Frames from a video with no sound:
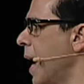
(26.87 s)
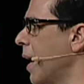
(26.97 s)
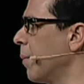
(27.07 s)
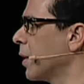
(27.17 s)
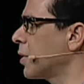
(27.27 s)
and
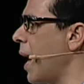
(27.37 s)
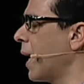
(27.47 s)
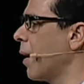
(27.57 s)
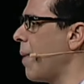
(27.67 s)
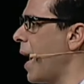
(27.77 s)
I'm going to
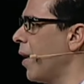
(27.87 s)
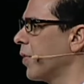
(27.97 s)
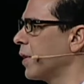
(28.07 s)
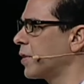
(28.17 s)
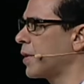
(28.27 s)
talk about
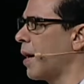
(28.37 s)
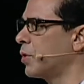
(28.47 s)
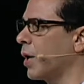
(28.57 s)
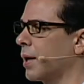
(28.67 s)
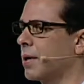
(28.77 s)
this
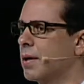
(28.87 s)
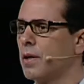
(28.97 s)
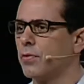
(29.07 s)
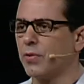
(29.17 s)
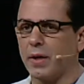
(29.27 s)
subject,
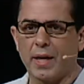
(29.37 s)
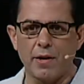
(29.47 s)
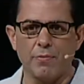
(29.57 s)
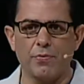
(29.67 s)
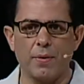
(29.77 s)

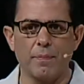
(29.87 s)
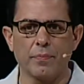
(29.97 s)
forgive